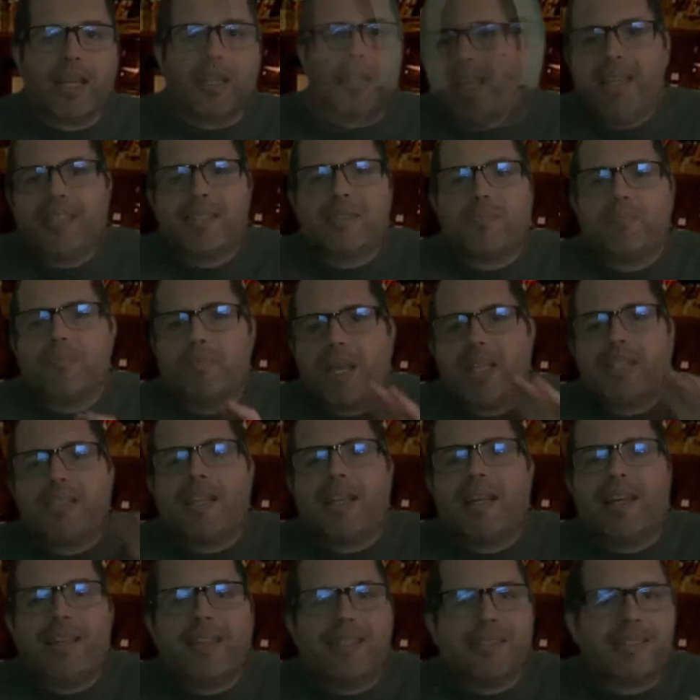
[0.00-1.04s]
He's
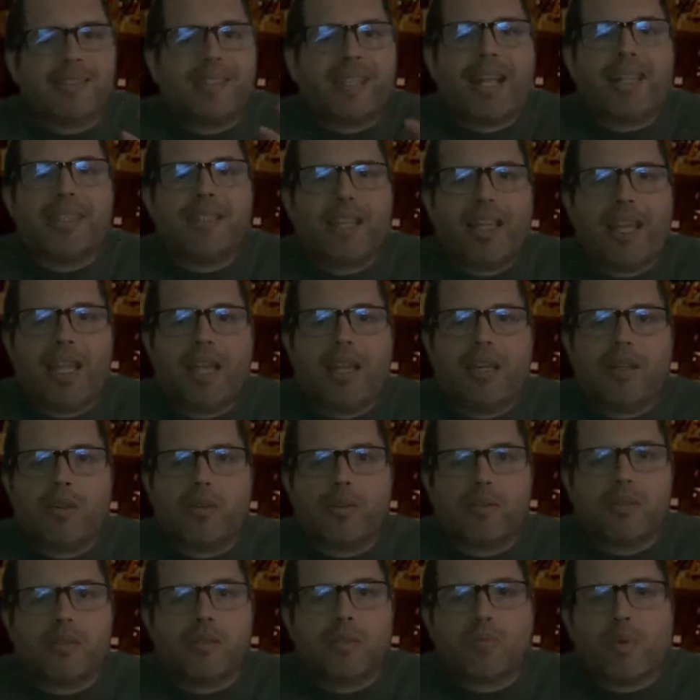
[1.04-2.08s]
basically the stand-in
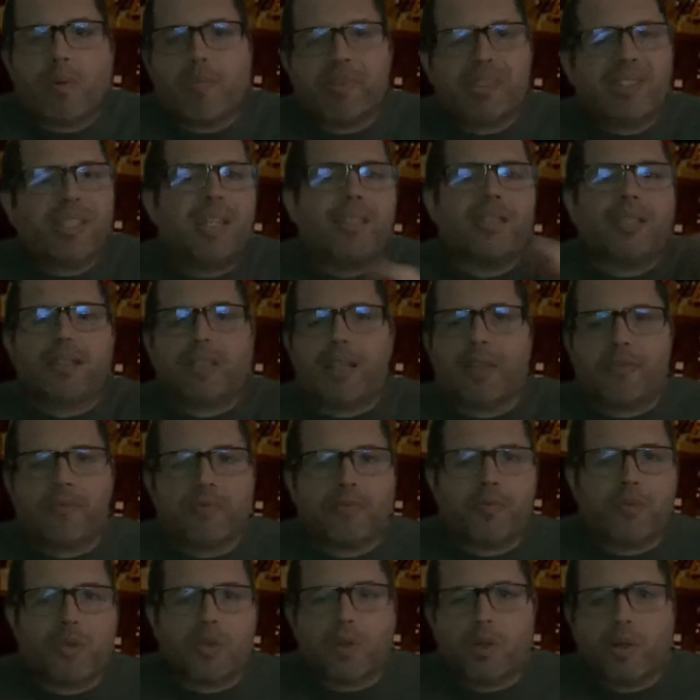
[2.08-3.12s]
or the representative
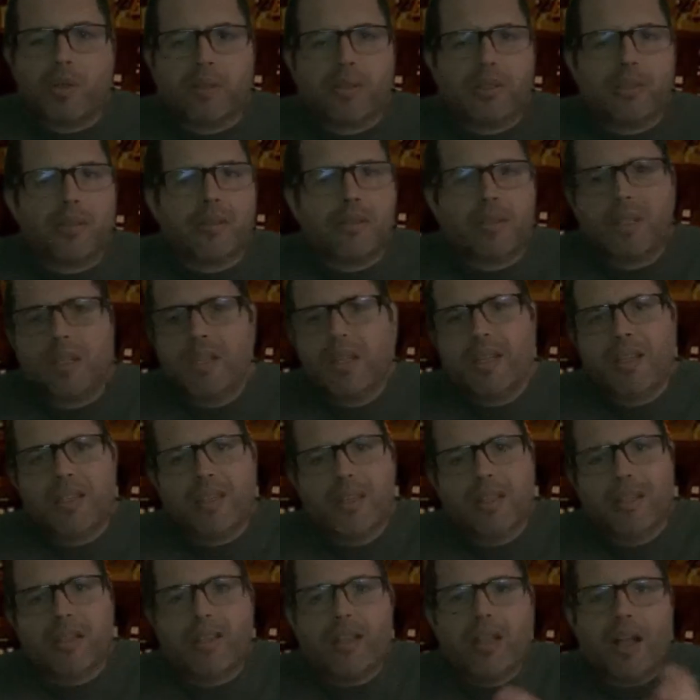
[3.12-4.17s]
for all the
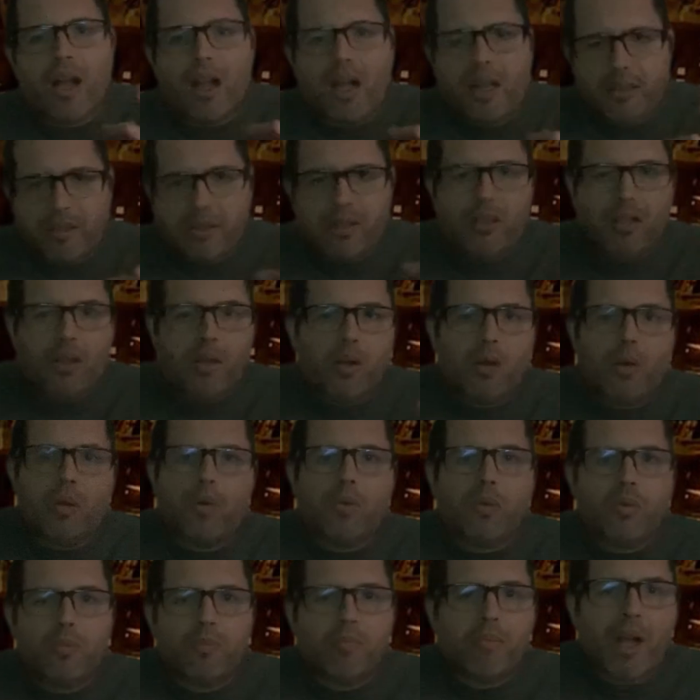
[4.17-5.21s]
God
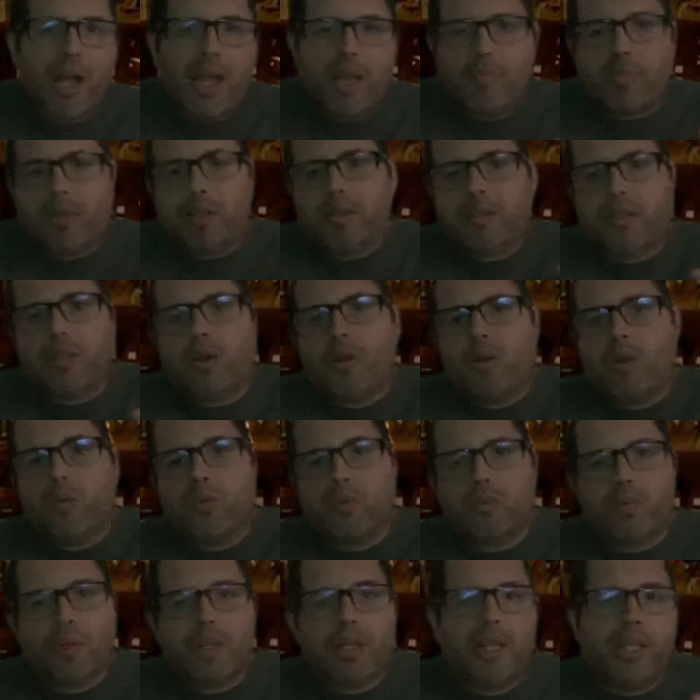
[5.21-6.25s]
though, Bible though,
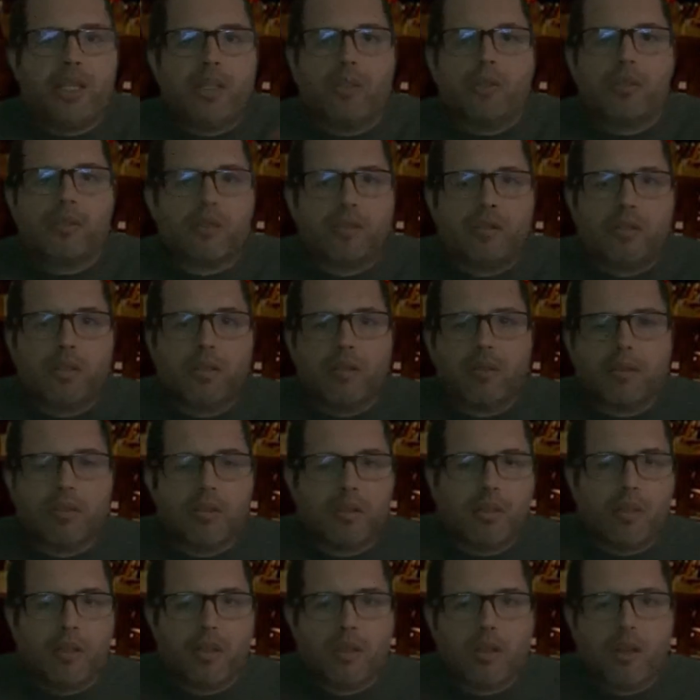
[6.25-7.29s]
religious
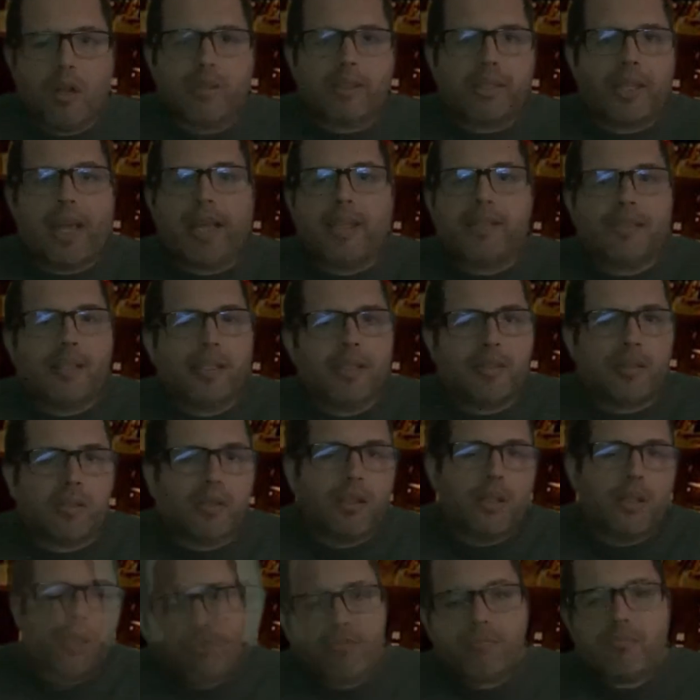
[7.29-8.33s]
nutcases.
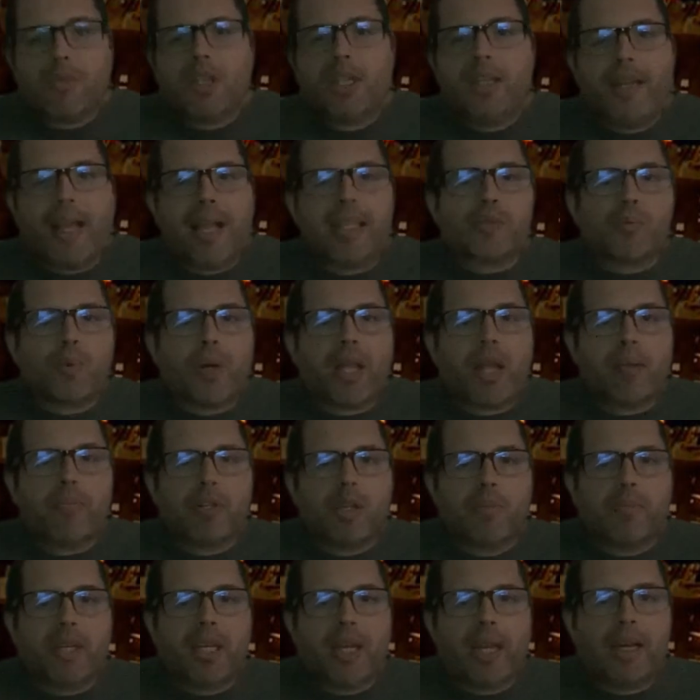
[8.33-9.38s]
That's why I'm
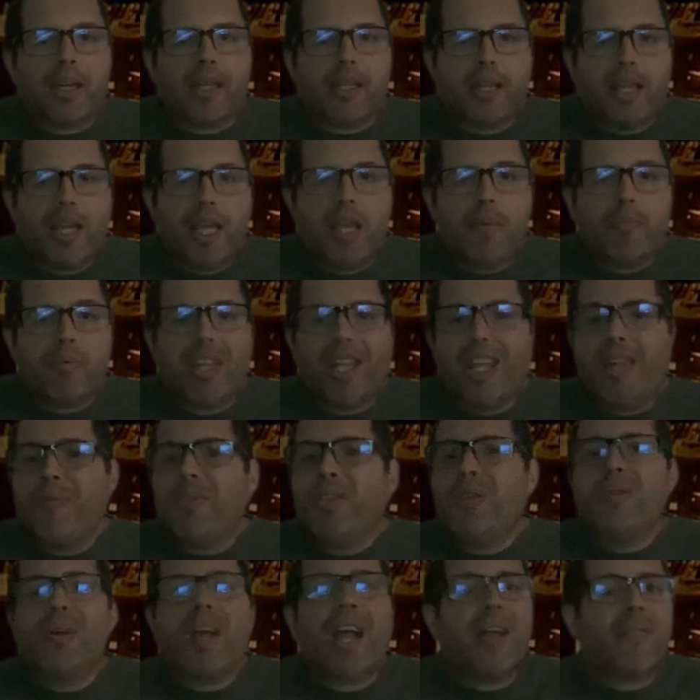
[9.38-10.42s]
nominating him. If
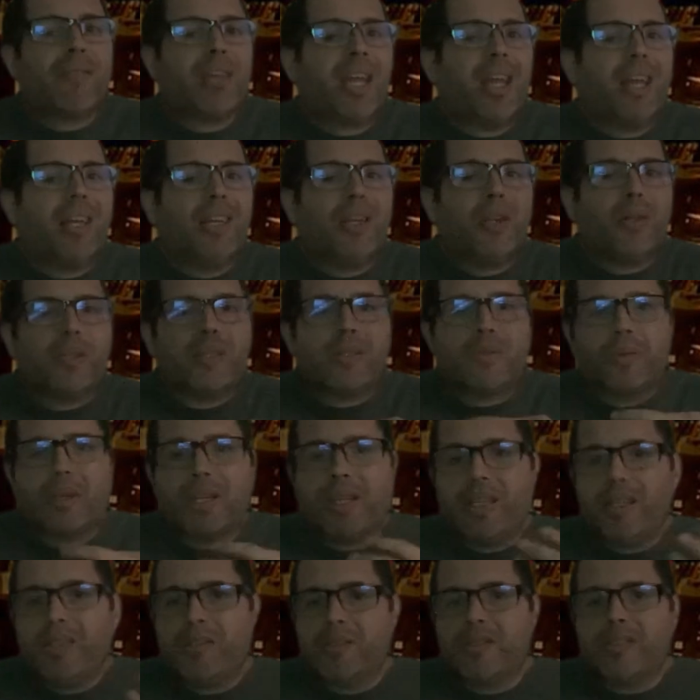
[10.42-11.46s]
you have any other
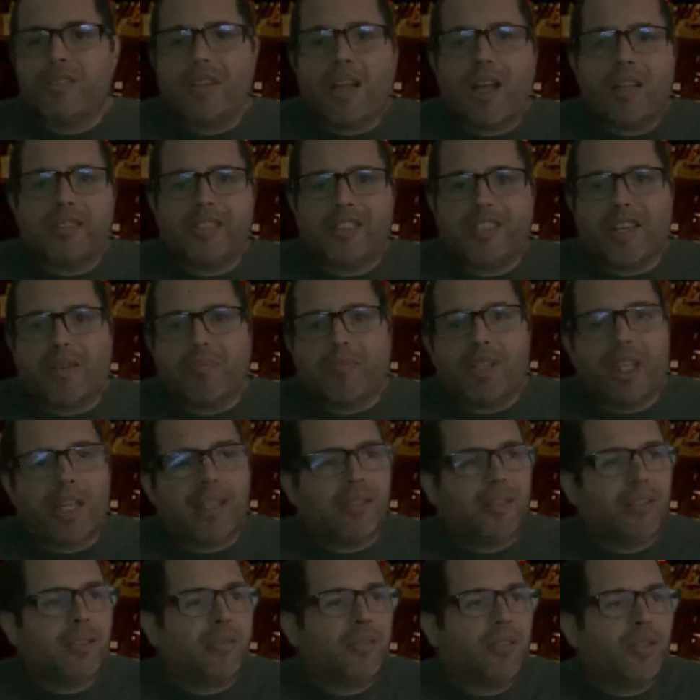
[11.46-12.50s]
religious nutjob that
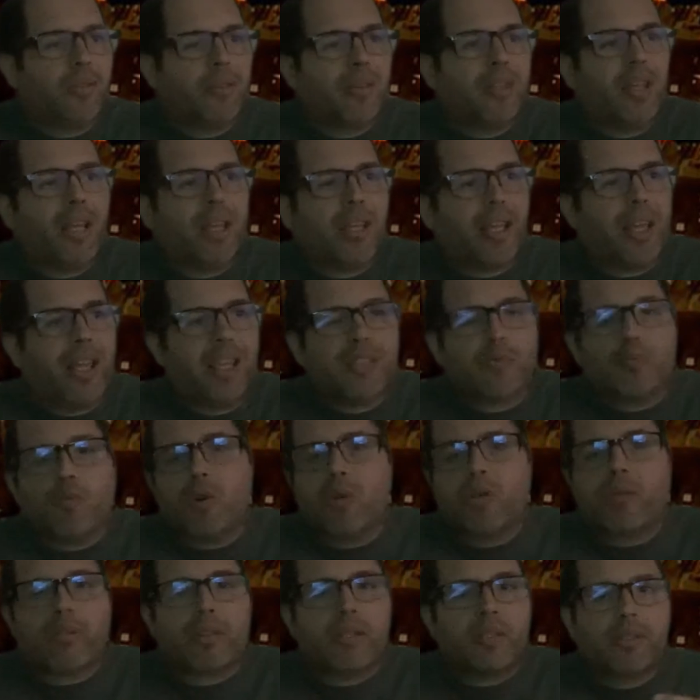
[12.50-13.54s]
you think is
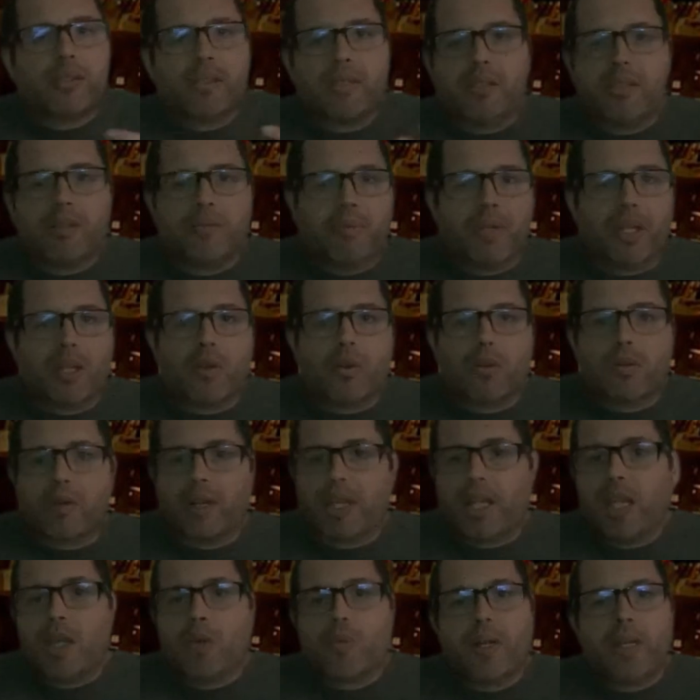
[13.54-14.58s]
more deserving or
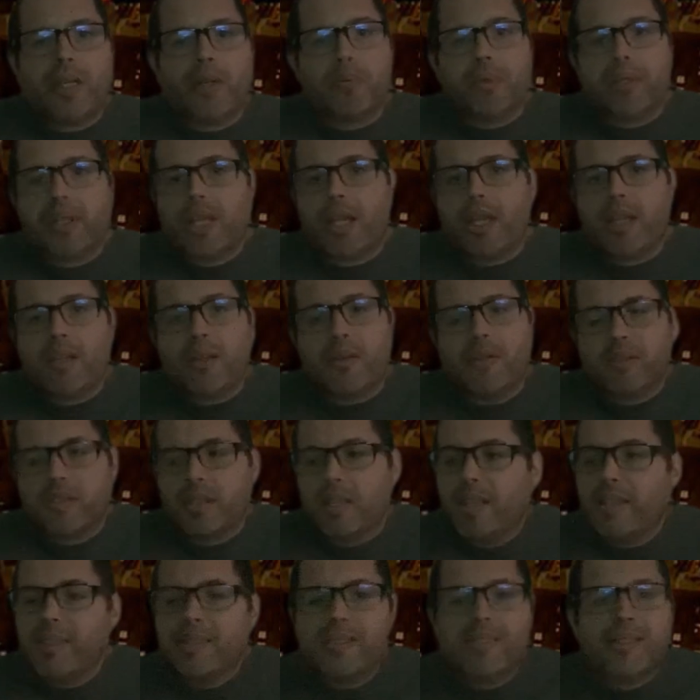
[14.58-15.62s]
equally ridiculous,
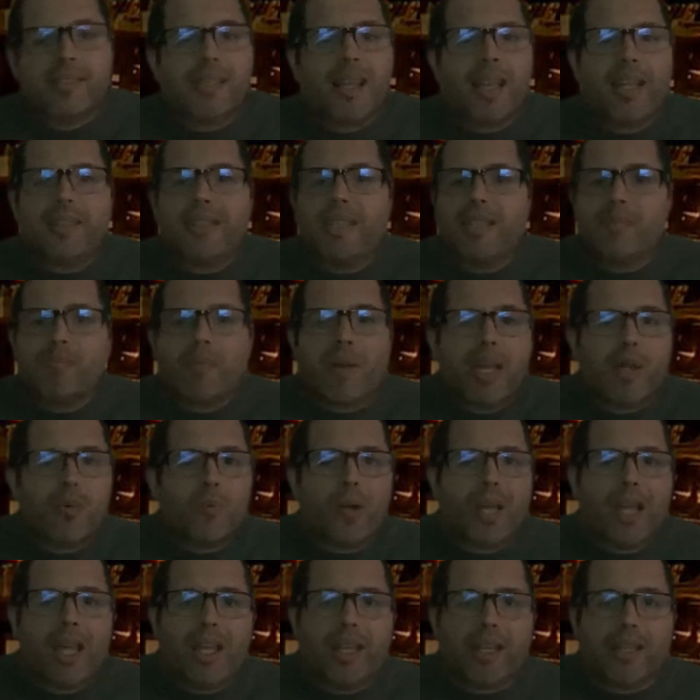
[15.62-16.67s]
send it my
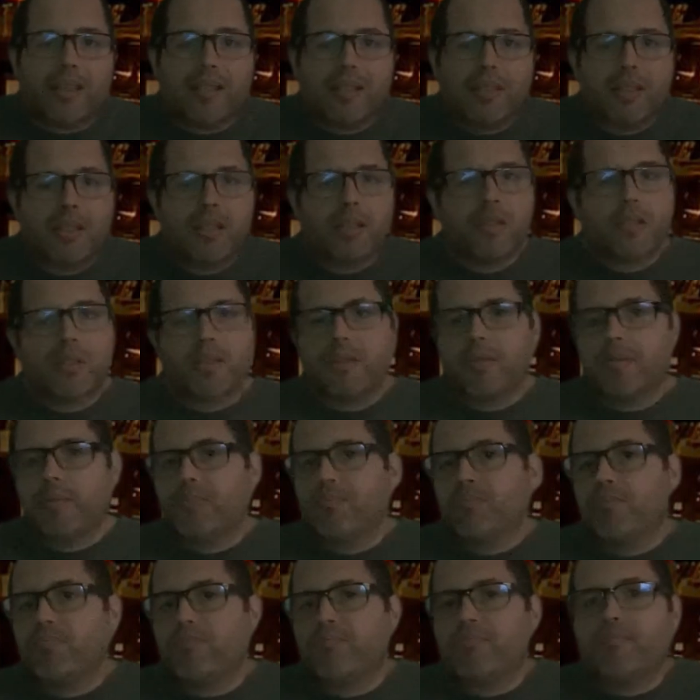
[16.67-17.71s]
way.
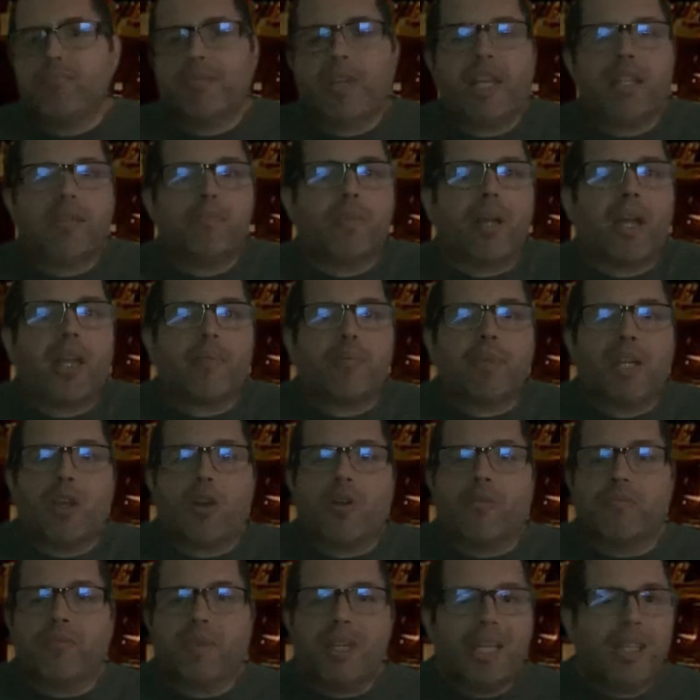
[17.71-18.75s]
It might be
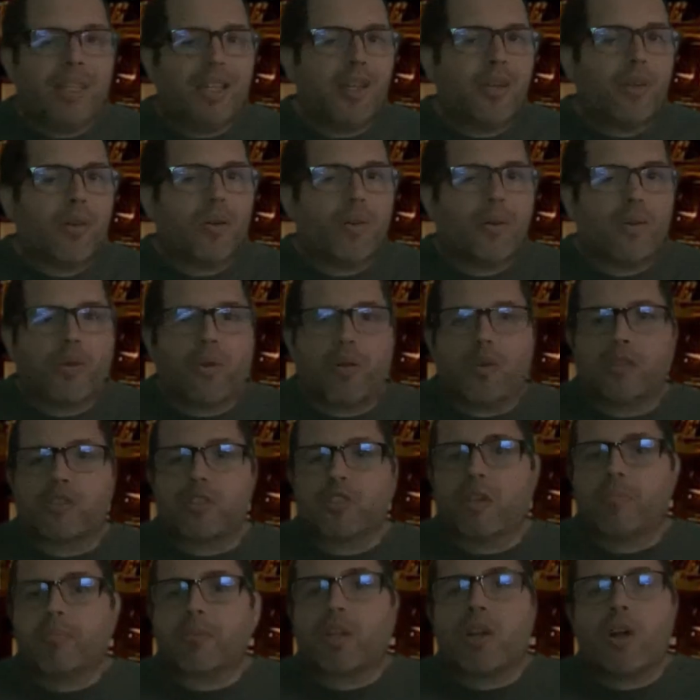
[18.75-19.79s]
on video or
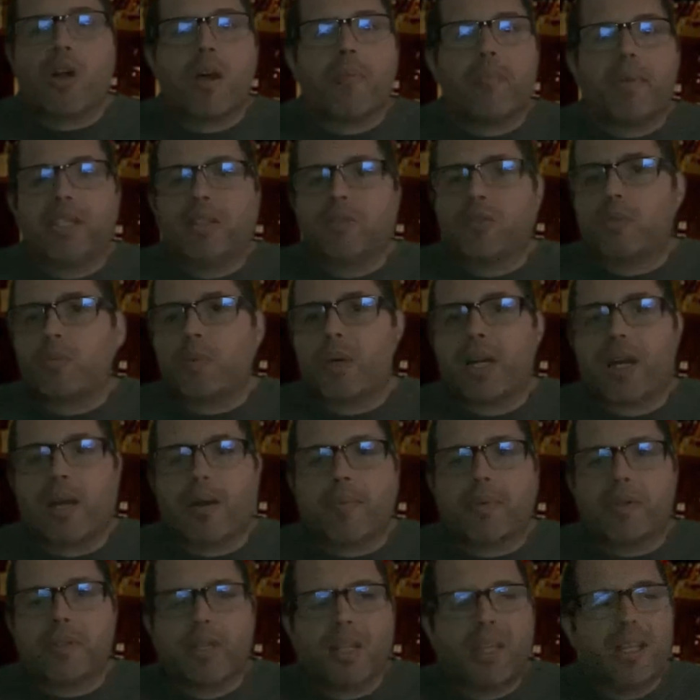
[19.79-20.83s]
some comment or whatever.